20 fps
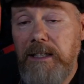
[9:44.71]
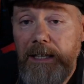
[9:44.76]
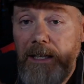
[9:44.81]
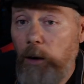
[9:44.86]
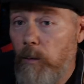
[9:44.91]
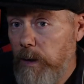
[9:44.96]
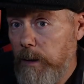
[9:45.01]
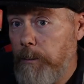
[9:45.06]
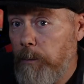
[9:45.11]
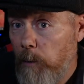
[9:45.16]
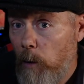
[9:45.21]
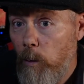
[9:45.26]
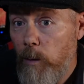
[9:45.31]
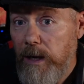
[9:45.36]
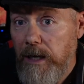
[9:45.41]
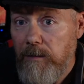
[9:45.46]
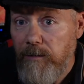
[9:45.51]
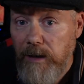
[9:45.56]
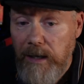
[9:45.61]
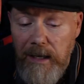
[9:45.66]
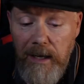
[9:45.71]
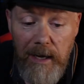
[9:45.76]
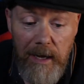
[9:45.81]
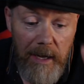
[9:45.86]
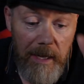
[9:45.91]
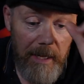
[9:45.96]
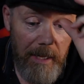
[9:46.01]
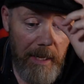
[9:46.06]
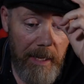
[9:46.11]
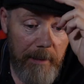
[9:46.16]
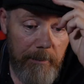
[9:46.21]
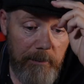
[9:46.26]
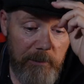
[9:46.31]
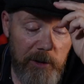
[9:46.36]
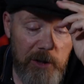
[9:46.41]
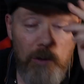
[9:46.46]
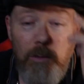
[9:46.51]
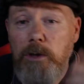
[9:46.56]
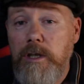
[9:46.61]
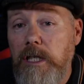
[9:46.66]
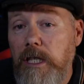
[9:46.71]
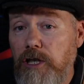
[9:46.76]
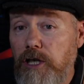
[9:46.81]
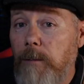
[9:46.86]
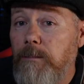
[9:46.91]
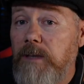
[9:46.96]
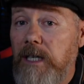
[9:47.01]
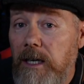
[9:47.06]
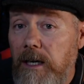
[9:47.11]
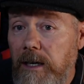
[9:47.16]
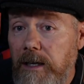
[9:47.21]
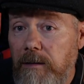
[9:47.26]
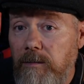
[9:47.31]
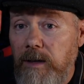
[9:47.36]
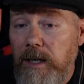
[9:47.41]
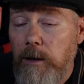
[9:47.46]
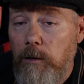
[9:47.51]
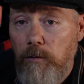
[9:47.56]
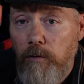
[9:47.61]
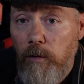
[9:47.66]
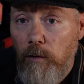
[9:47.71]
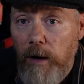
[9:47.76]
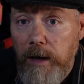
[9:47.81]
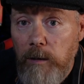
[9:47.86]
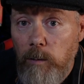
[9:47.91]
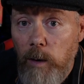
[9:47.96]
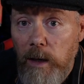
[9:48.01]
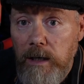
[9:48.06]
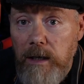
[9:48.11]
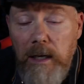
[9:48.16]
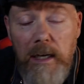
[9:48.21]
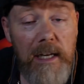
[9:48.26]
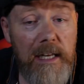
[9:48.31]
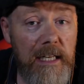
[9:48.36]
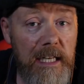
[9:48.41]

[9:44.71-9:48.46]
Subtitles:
Now he's pro EV. As soon as he jumped in an EV and tried one,